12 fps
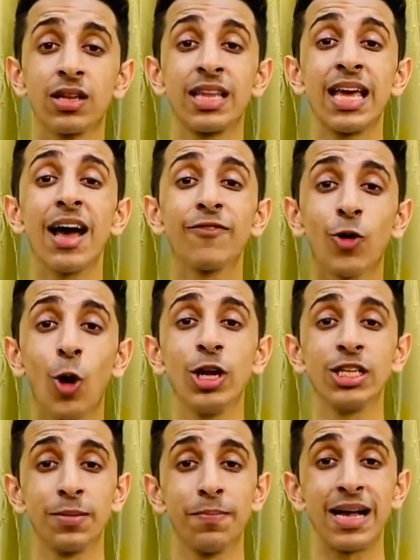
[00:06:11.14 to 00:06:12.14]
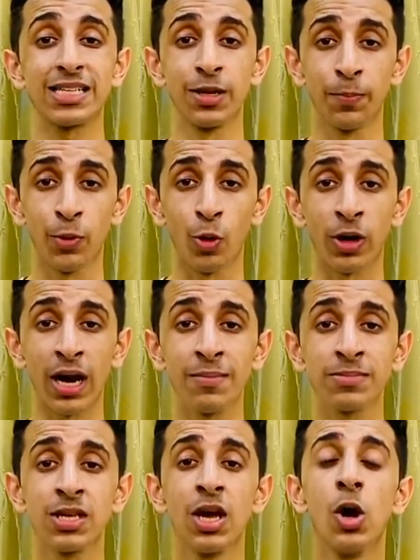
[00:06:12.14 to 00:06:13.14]
they have college ambassador
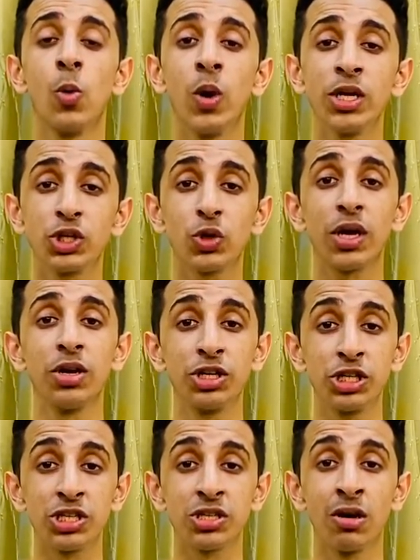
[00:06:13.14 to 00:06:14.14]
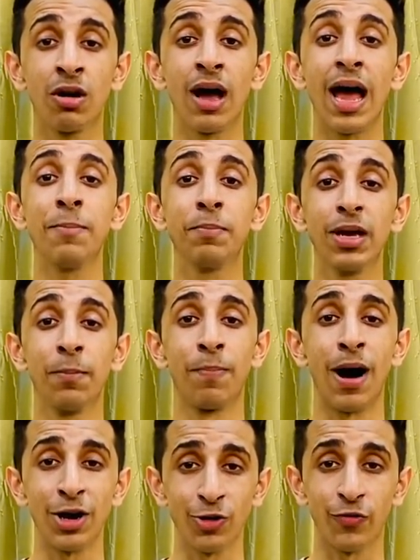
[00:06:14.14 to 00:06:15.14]
programs which you can register and be a
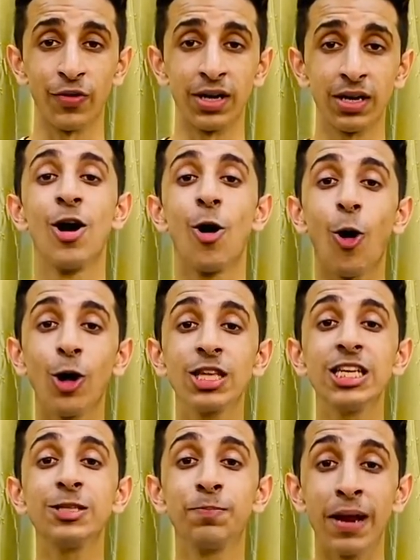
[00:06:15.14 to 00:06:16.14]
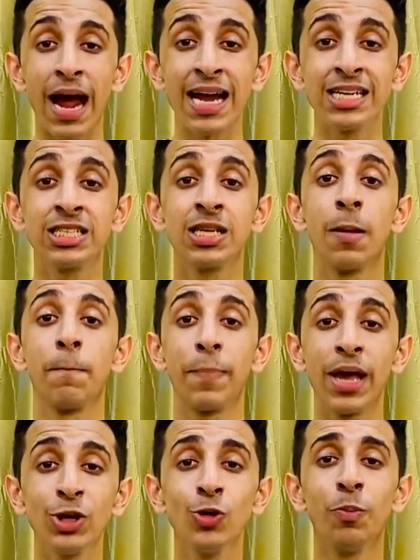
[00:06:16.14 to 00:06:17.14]
part of it. All these brands
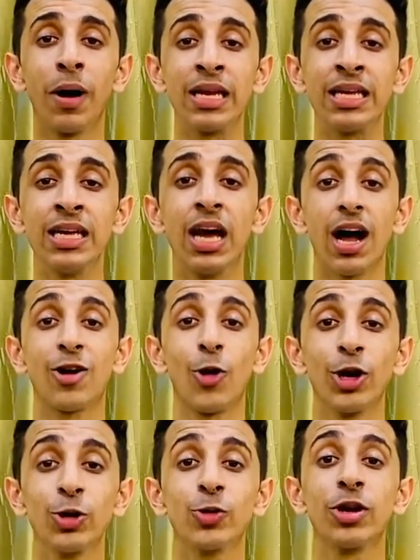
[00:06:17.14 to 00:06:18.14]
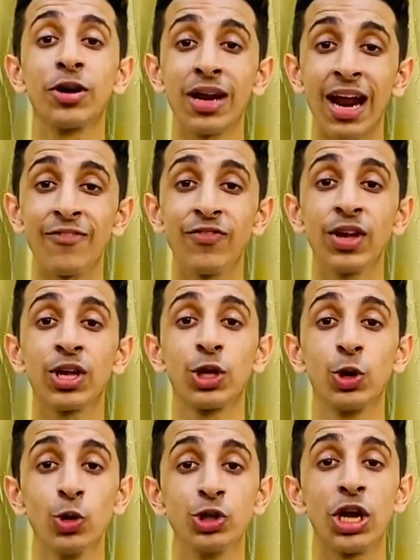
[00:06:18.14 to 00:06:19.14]
pay you money according to the traffic
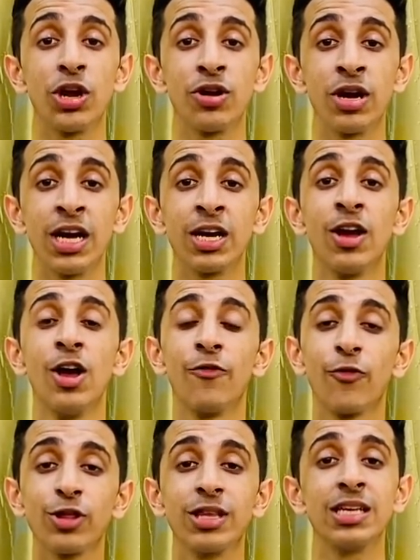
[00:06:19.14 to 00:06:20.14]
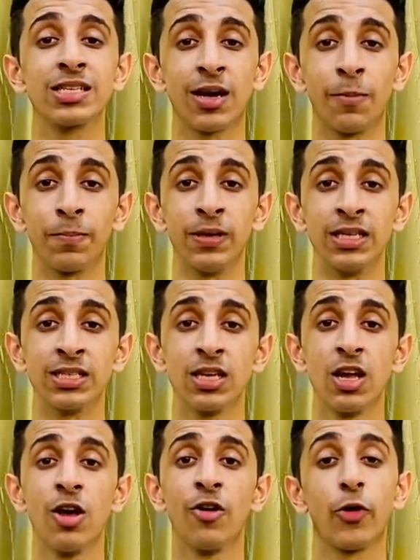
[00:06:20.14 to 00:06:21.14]
you generate for these companies.
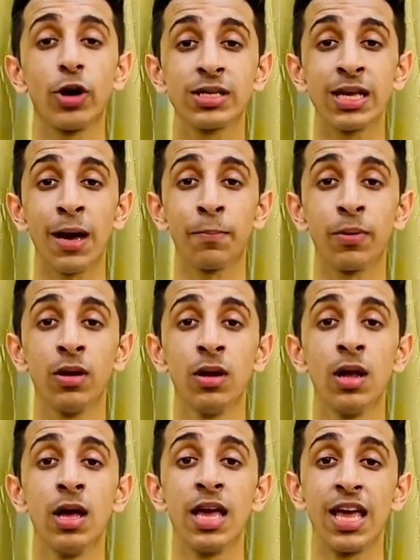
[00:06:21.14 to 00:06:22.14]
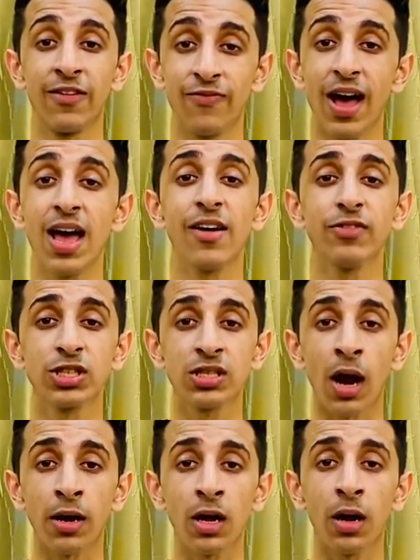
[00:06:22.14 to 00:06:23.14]
For example, if I have a
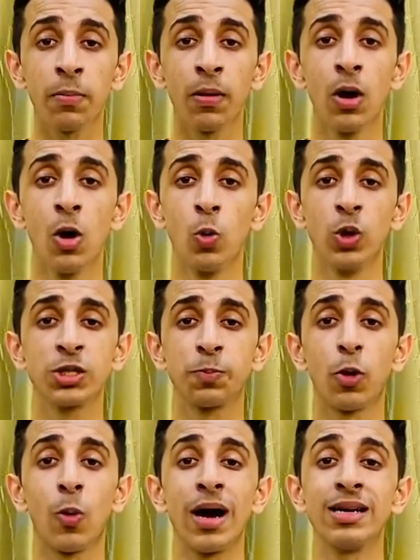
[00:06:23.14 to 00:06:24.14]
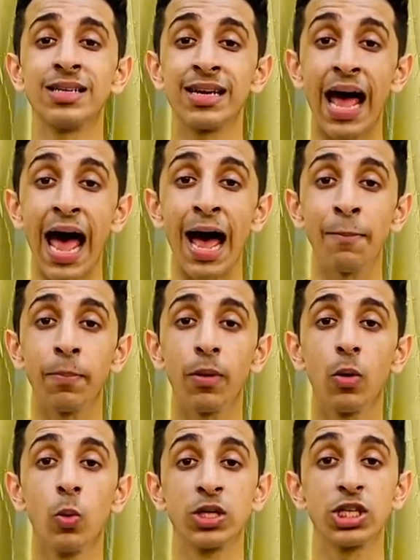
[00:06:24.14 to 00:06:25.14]
startup which provides an
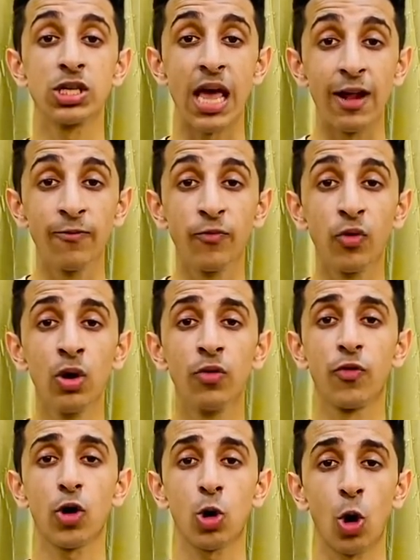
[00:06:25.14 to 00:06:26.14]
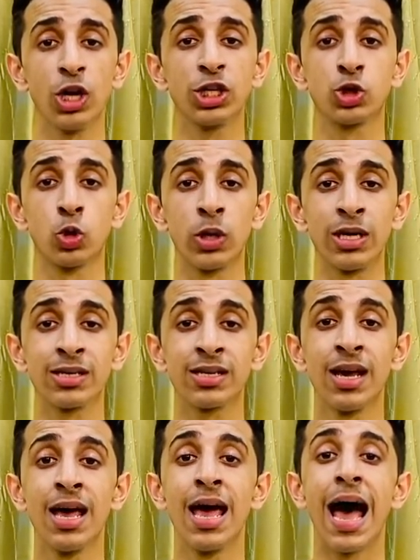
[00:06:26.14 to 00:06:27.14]
app which is helpful for college students,
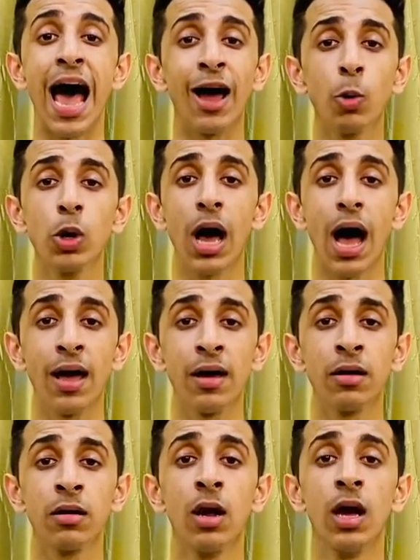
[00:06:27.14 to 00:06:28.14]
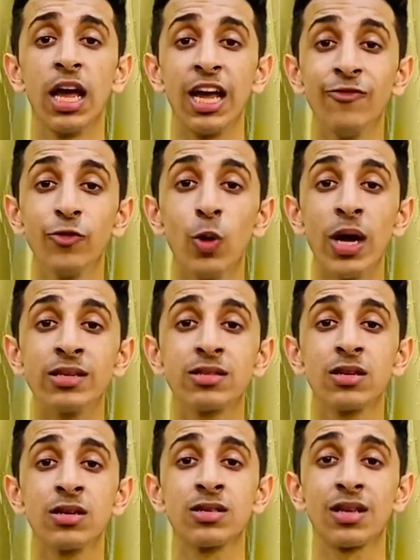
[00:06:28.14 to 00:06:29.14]
I would hire
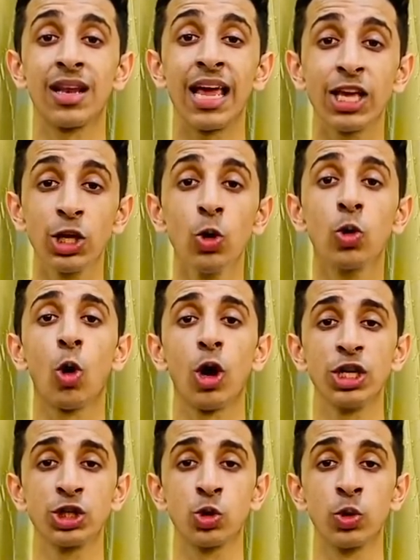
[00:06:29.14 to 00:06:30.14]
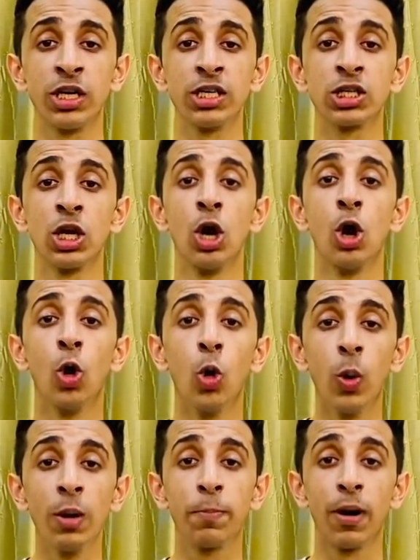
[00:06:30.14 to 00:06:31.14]
influencers like you college students who
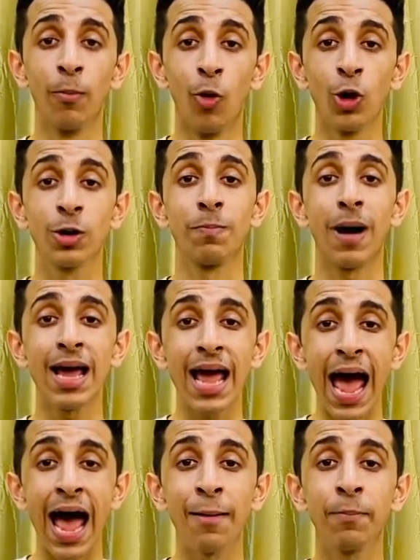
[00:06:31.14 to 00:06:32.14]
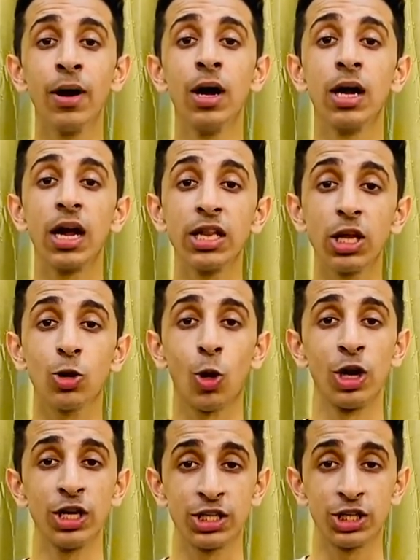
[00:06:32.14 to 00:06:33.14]
will promote my app in the
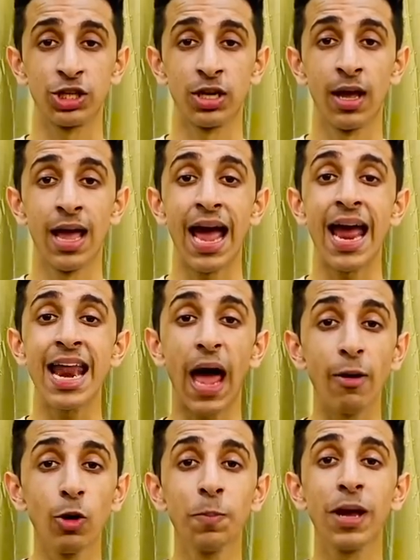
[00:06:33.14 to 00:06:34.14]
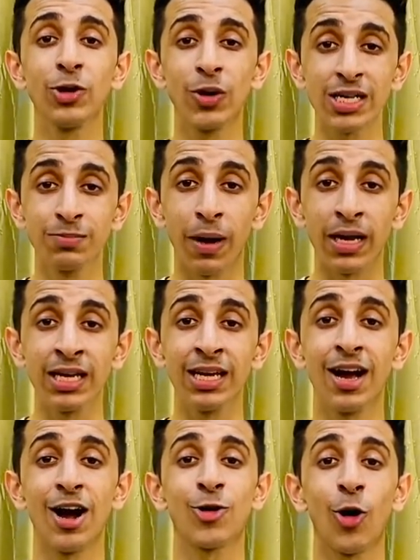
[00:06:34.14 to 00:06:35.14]
college and I would pay you guys
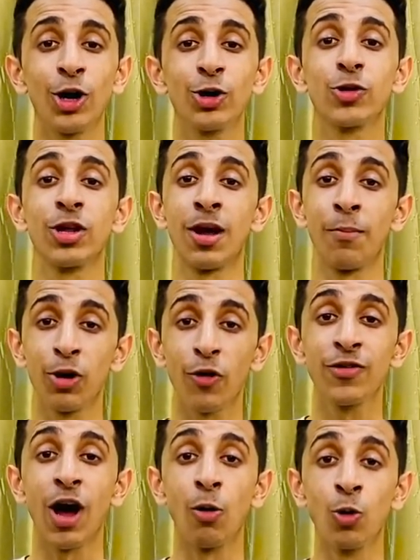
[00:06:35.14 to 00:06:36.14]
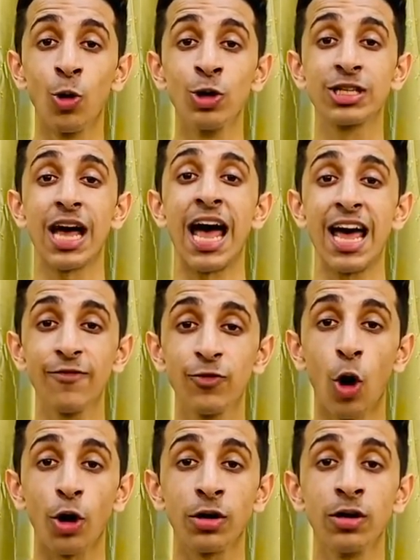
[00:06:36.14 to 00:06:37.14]
money according to the number of downloads I have
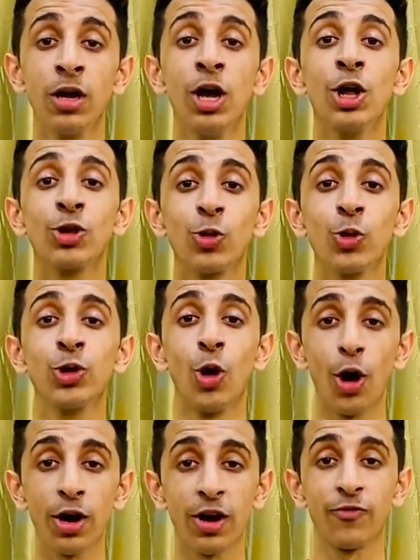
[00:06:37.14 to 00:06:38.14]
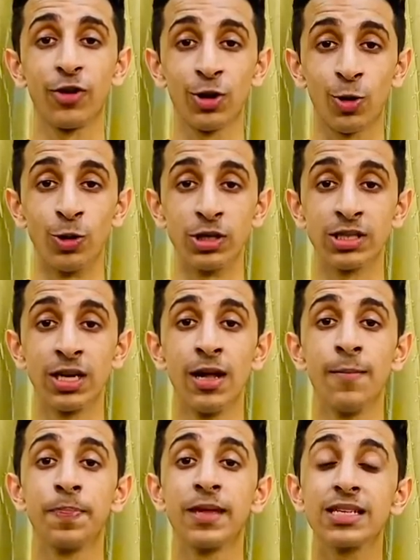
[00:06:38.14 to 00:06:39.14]
gotten through your referral codes.
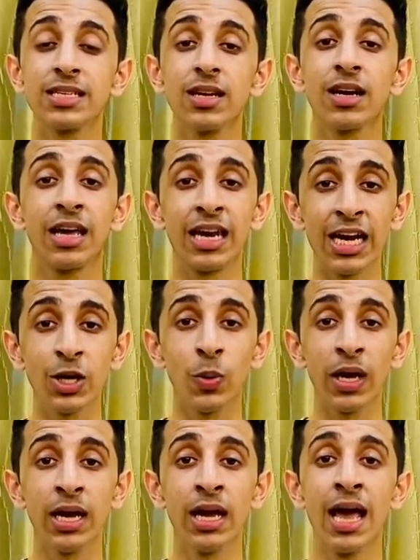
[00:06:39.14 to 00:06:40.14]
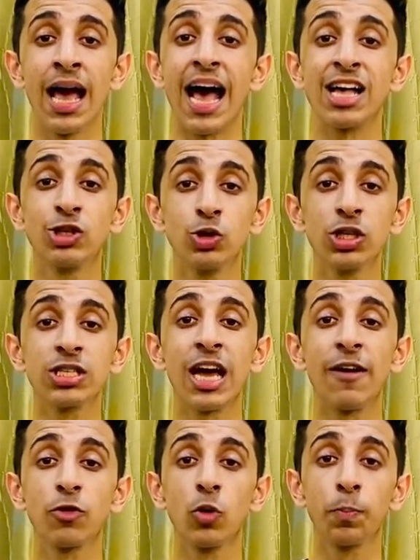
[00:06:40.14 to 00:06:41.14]
This is a great way as you just
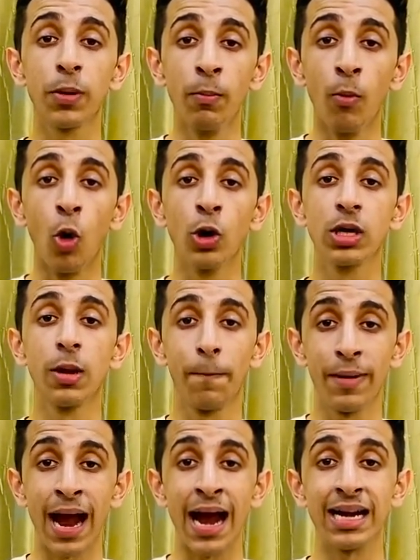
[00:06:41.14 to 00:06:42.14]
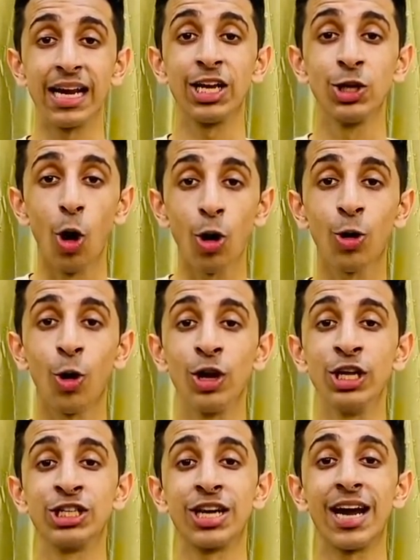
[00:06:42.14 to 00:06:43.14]
have to promote the brand in your
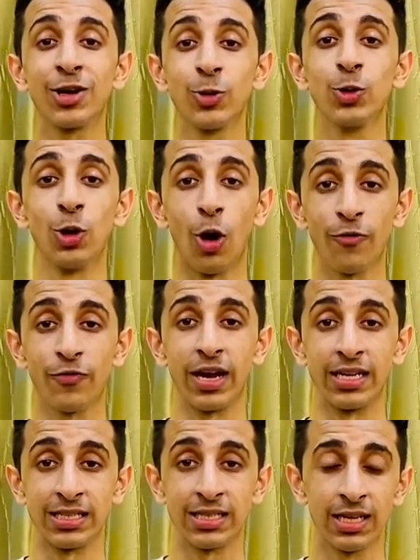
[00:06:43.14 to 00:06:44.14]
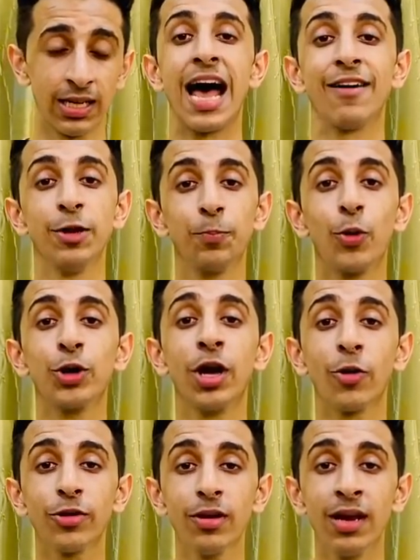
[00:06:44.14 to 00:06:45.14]
college and to your friends. I will put
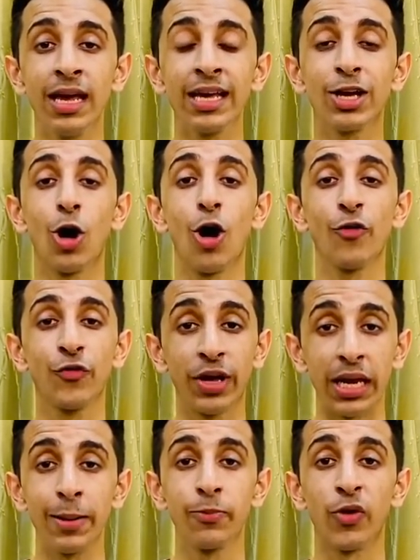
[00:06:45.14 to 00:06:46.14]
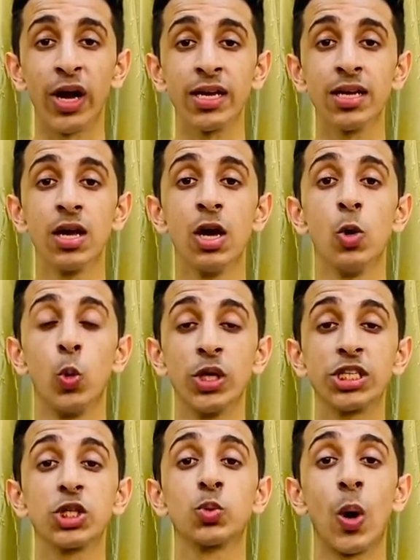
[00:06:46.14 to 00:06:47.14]
down the link of Grapevine,
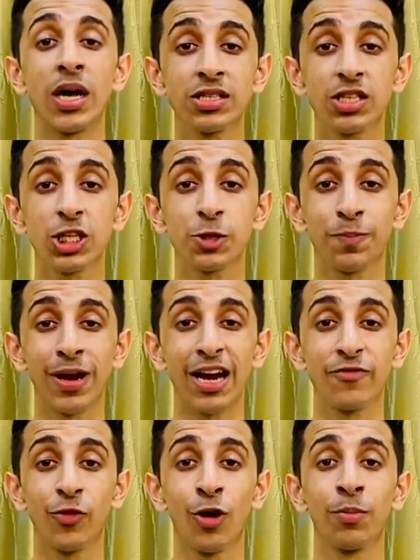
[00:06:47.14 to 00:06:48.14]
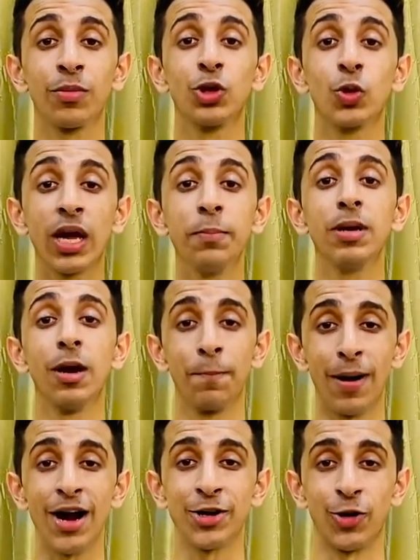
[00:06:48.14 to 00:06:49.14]
which is one such platform you can be a
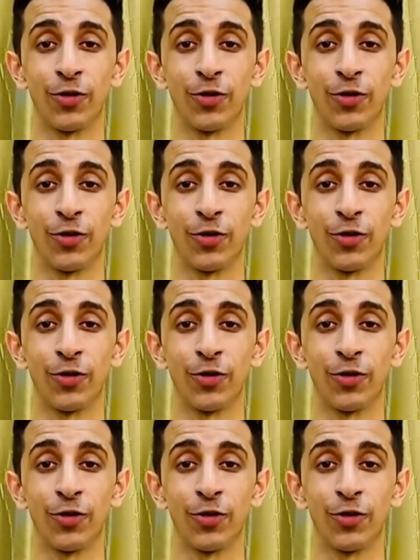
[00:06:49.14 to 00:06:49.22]
part